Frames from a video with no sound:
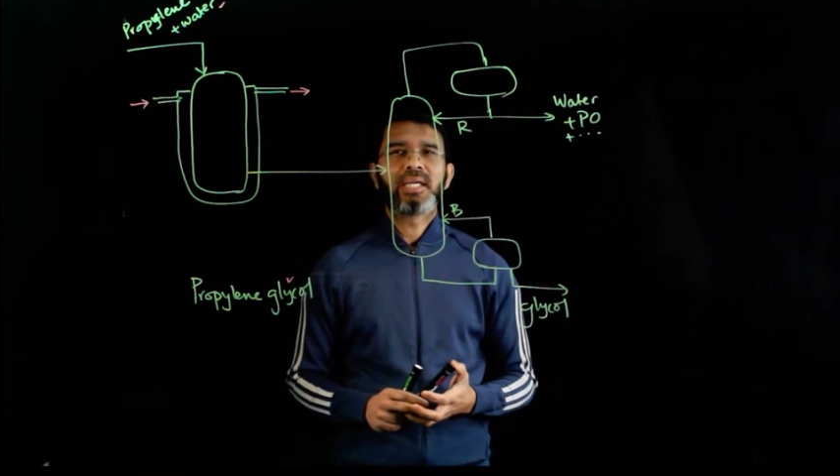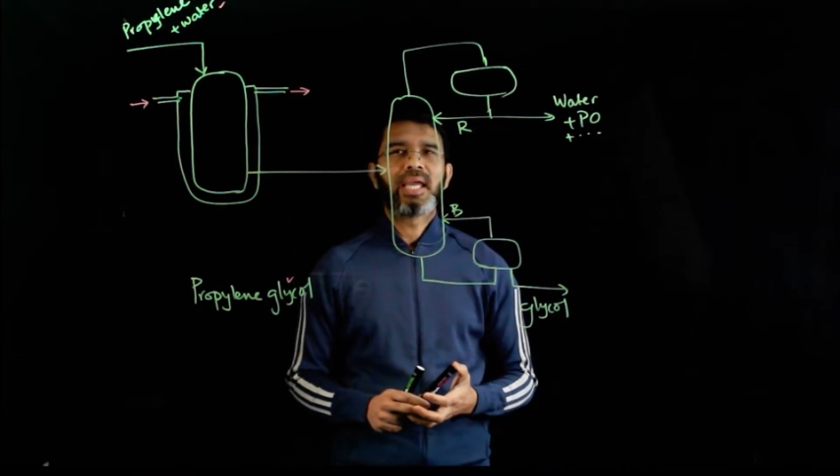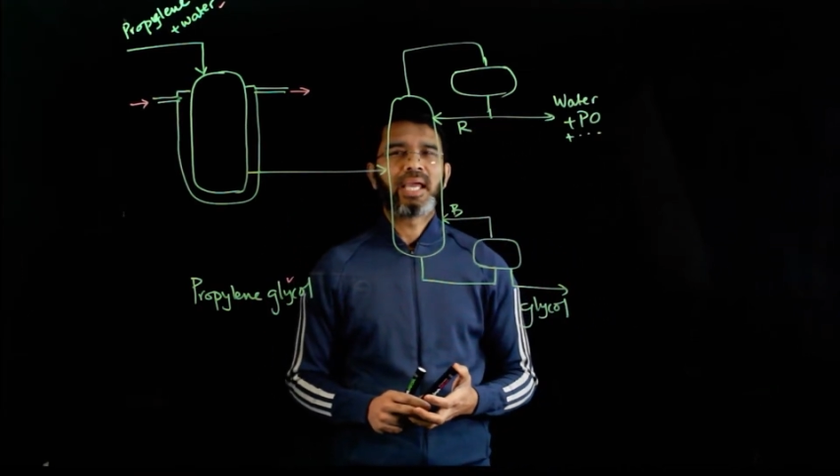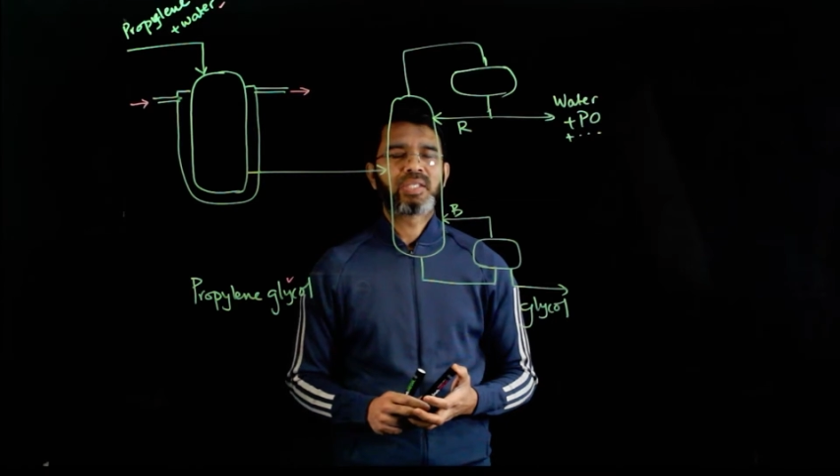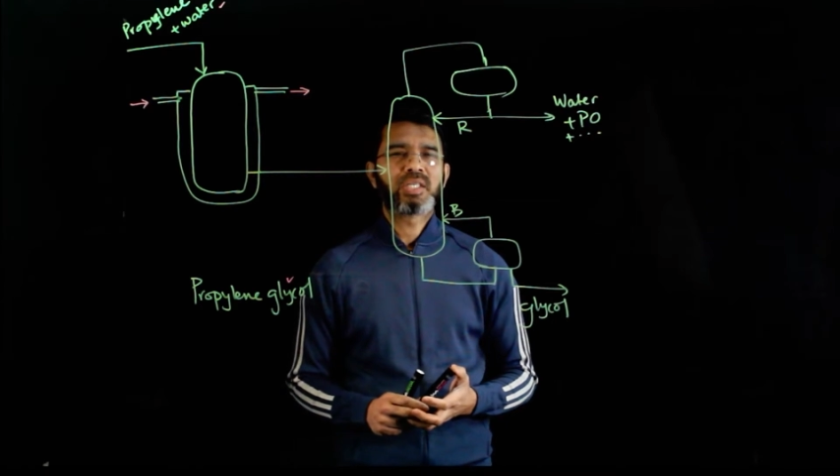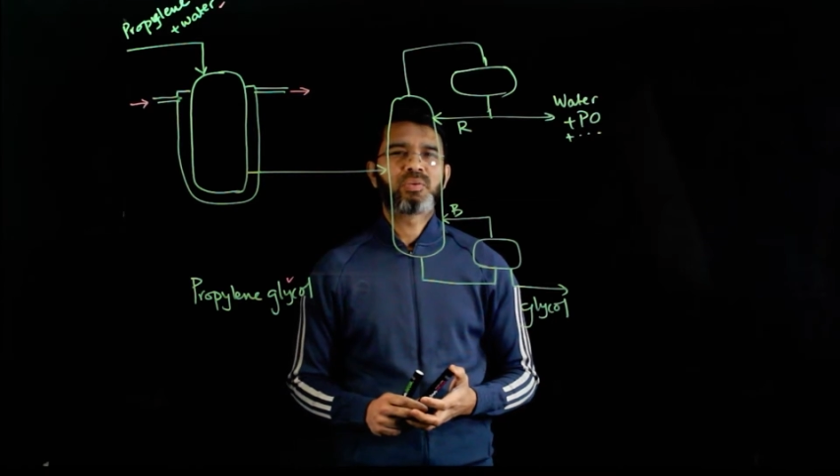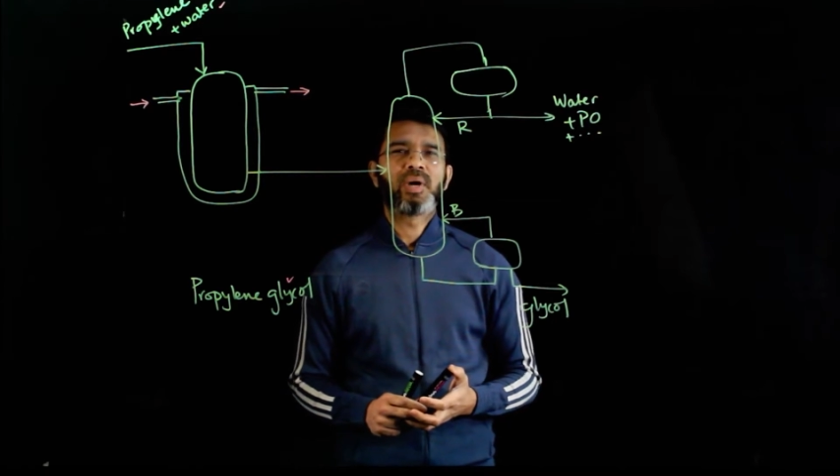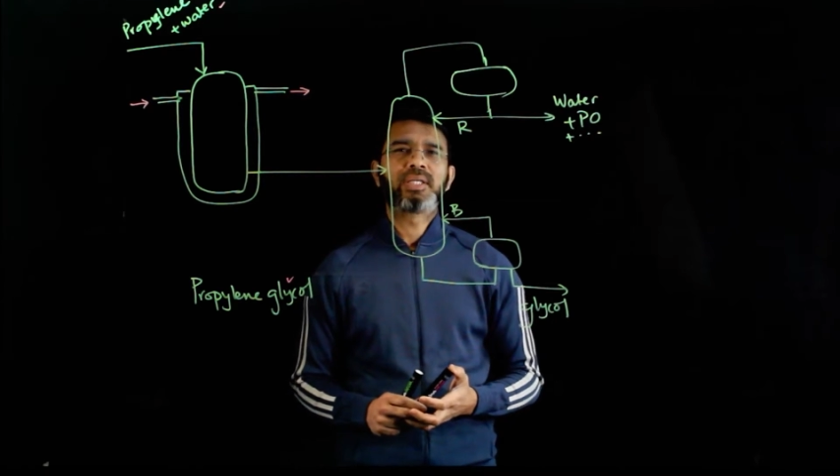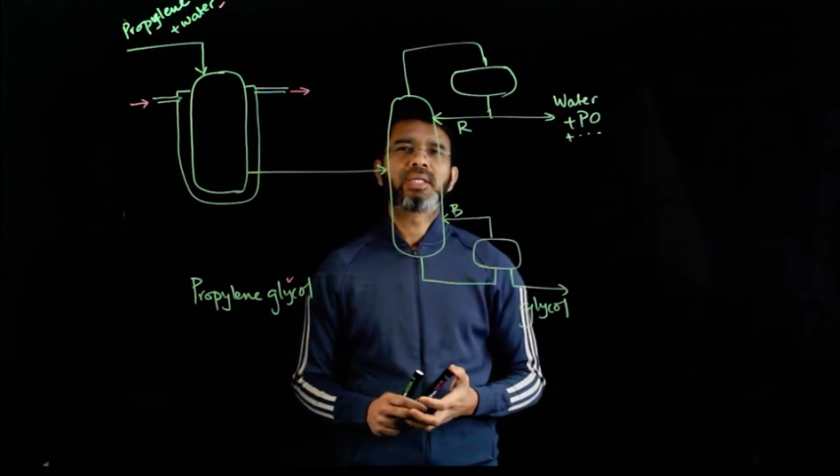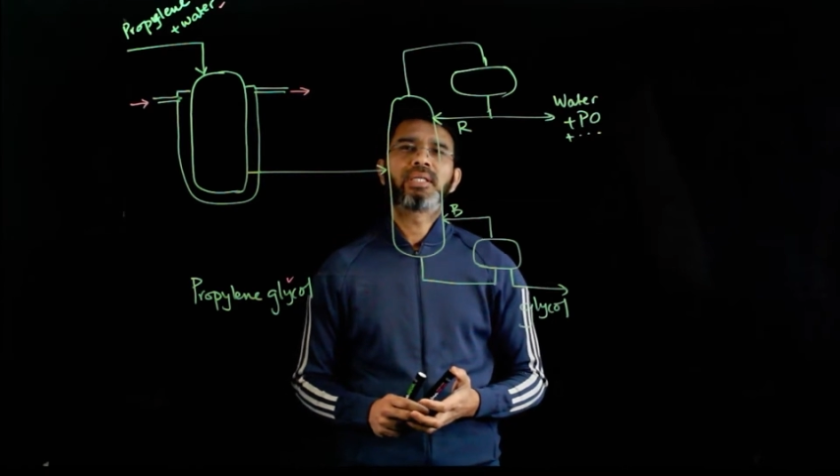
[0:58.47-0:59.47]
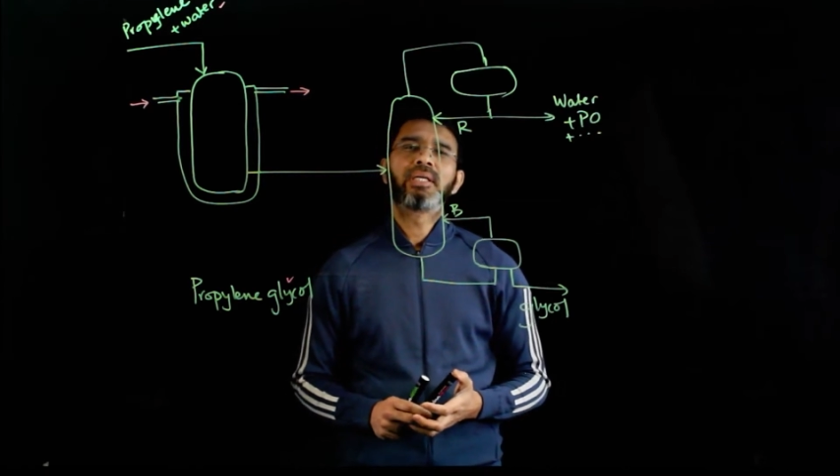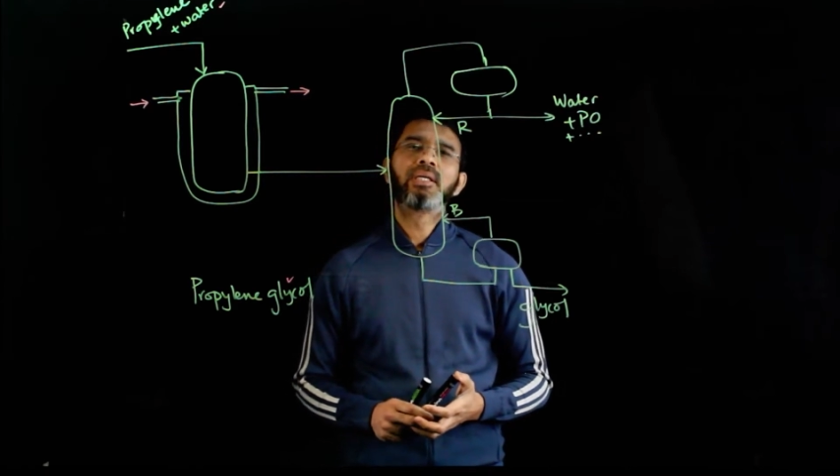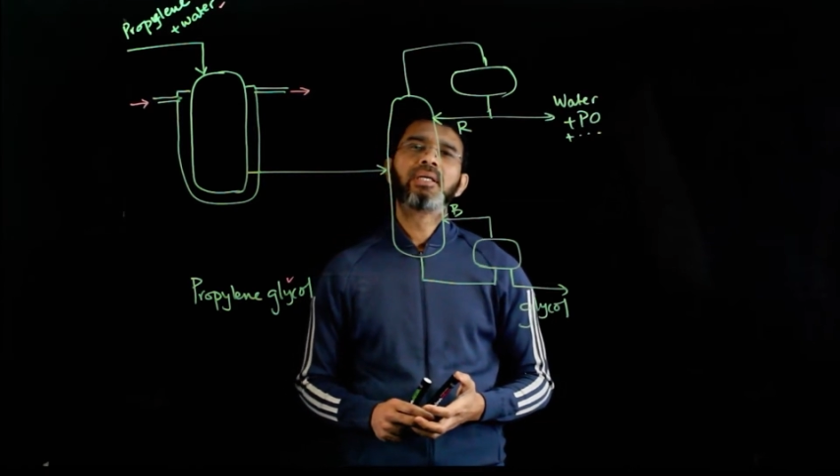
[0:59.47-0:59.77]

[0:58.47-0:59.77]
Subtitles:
excess water